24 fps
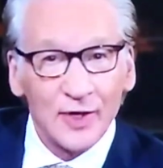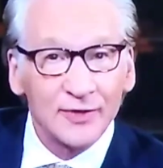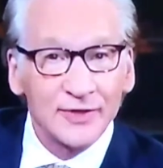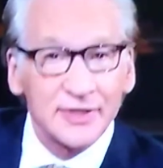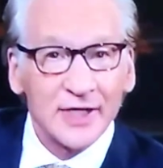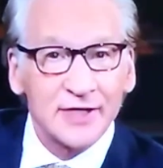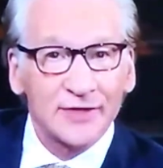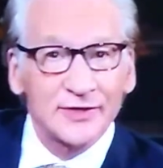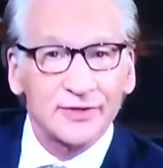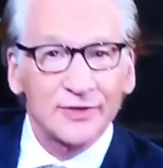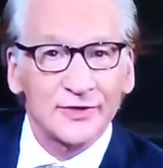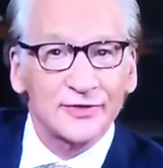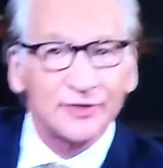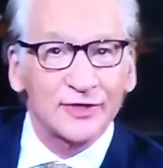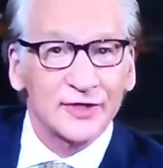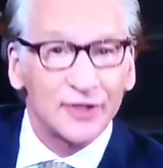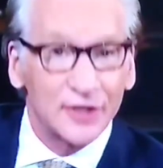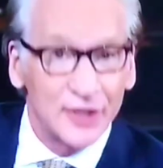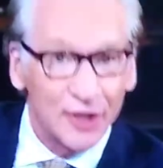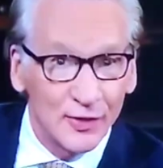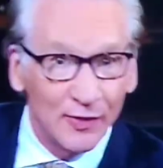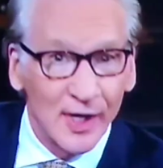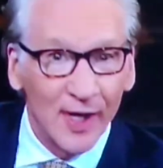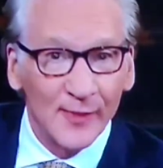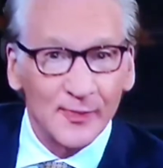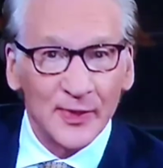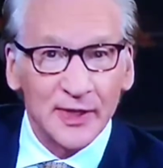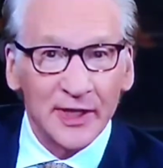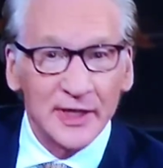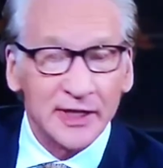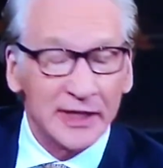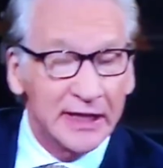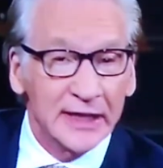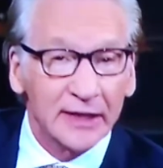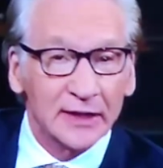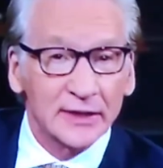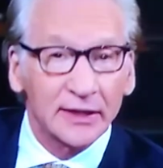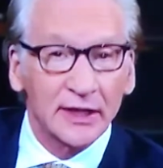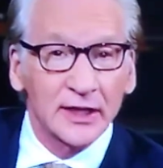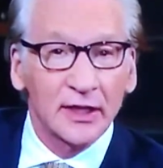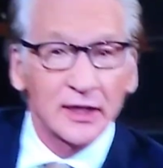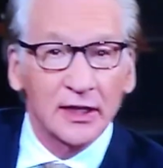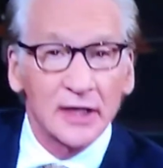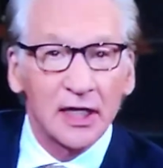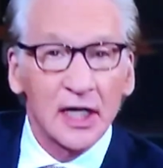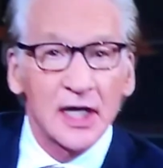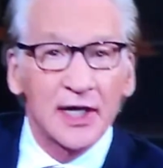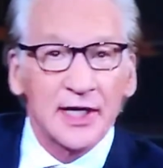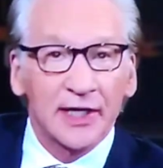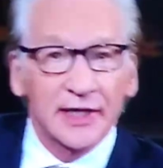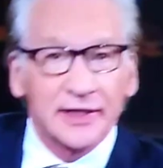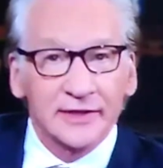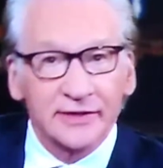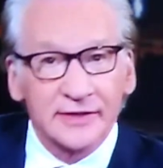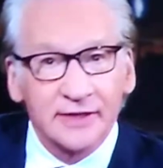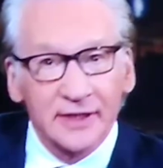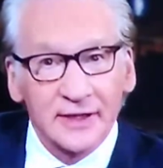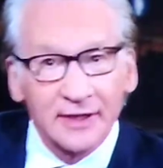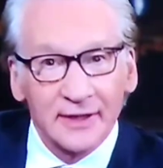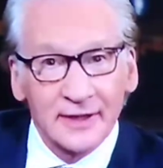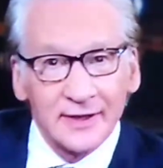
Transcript: Protesters queue up in neat little lines.